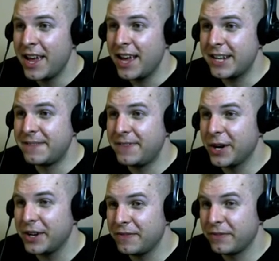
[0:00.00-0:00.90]
It's
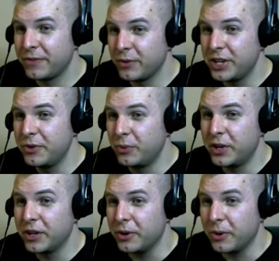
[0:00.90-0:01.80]
very free
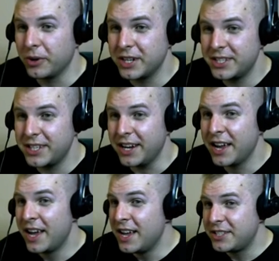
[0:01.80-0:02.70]
will oriented.
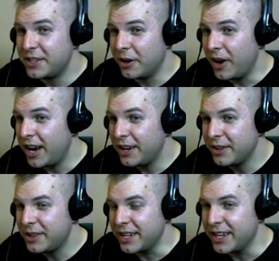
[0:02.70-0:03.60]
So I
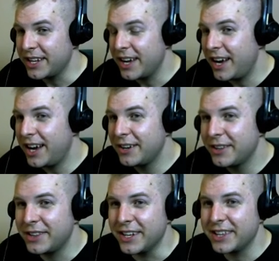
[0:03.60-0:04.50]
don't think I
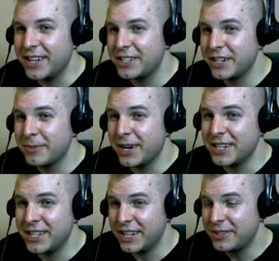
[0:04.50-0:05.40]
don't think that Jeremiah
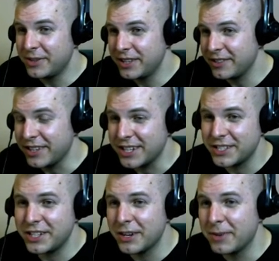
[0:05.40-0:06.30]
10:23 is
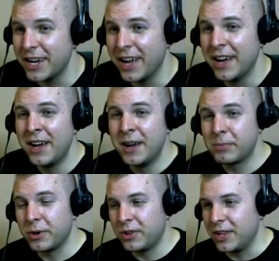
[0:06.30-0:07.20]
Jeremiah
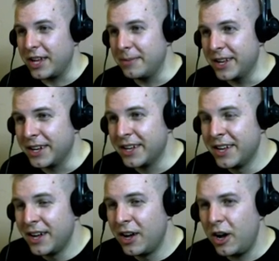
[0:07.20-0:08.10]
proclaiming
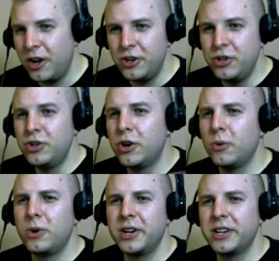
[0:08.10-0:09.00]
no
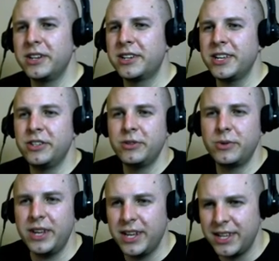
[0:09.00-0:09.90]
one can
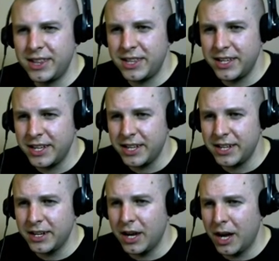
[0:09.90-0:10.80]
do
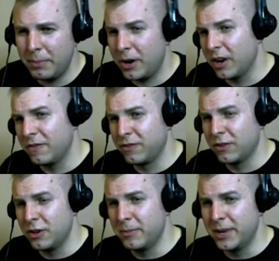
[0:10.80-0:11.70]
anything uh, apart
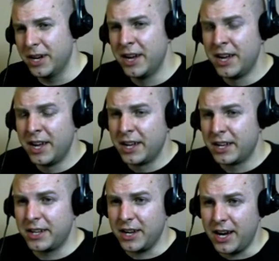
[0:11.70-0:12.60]
from uh,
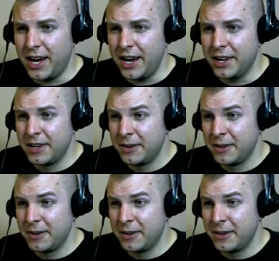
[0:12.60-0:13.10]
God.